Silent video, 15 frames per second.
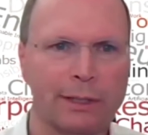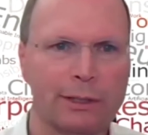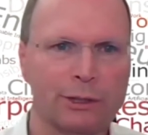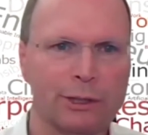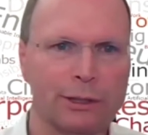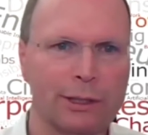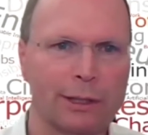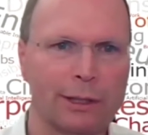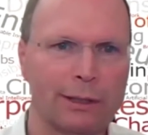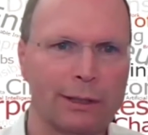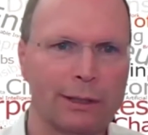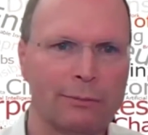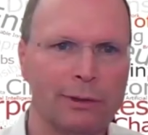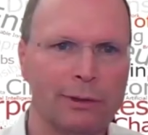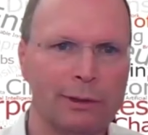
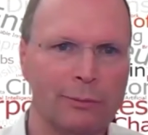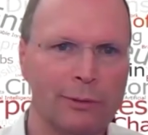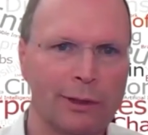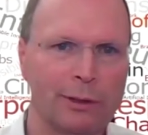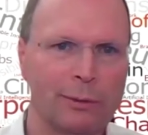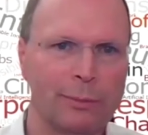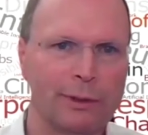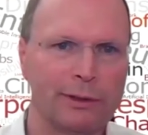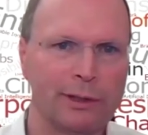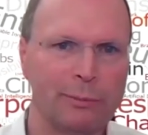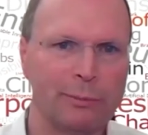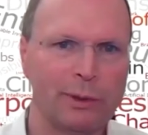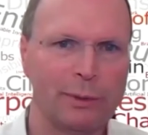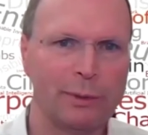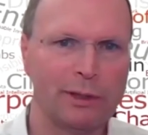Generally, we develop and
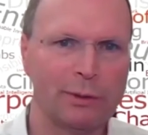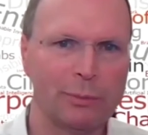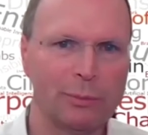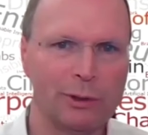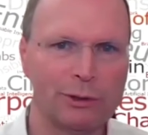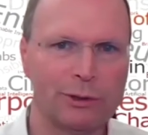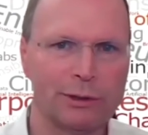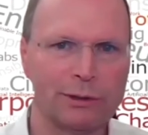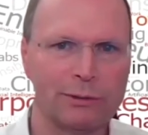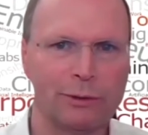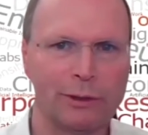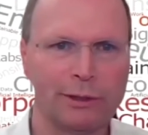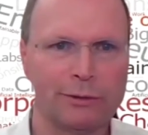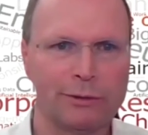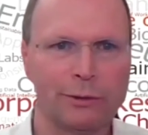implement projects for
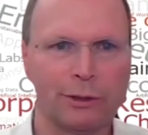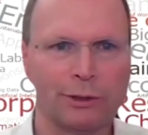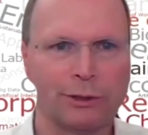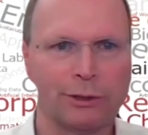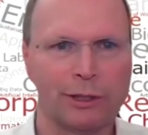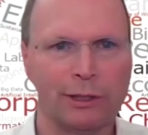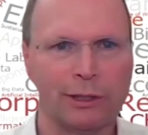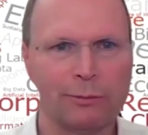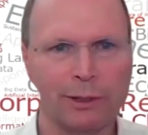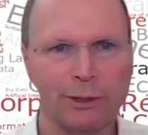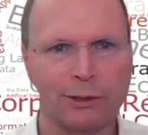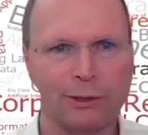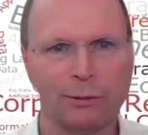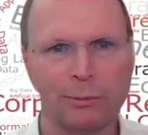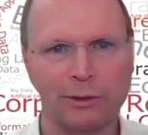research,
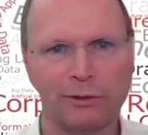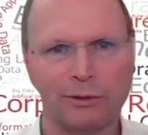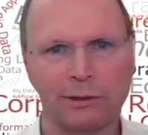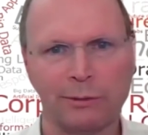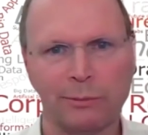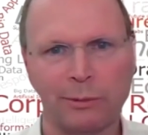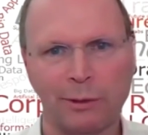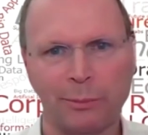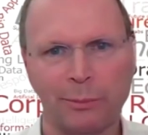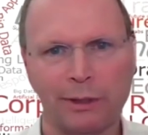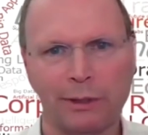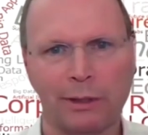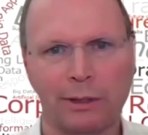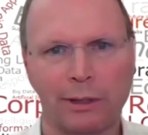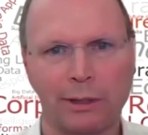innovation and business development,
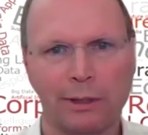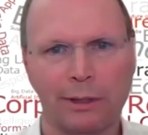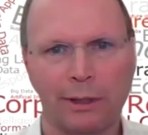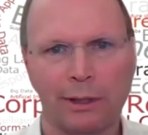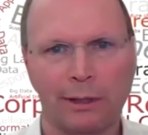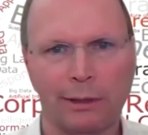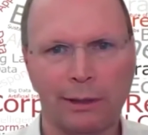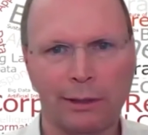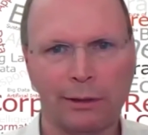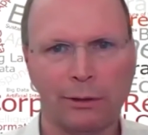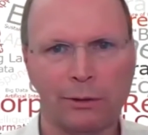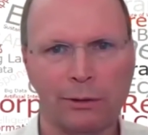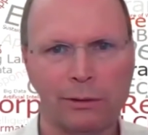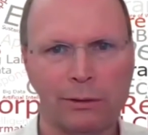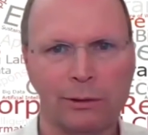and later
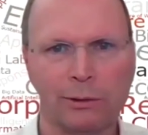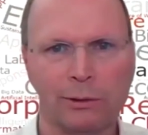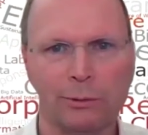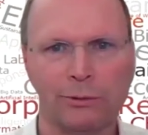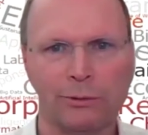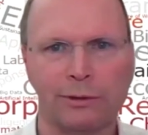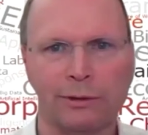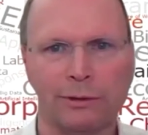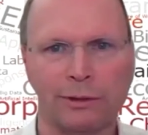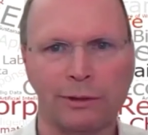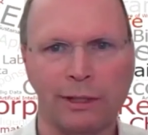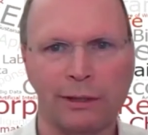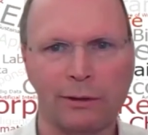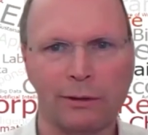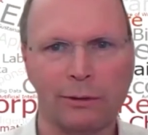on use this
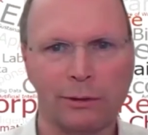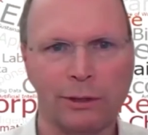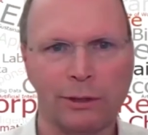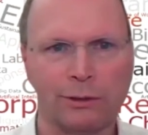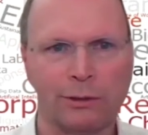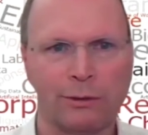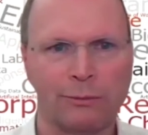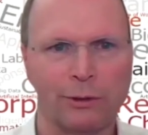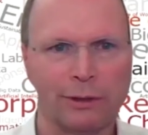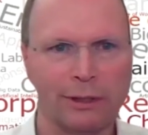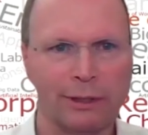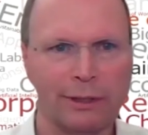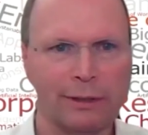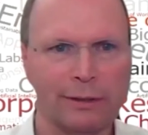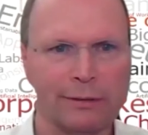gained knowledge for
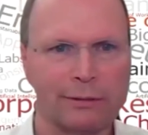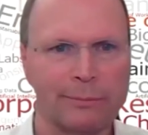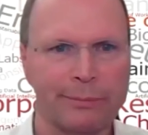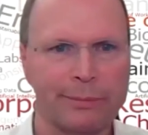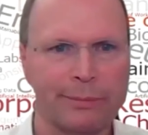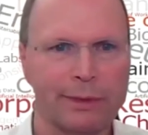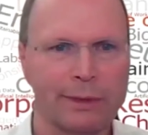trainings.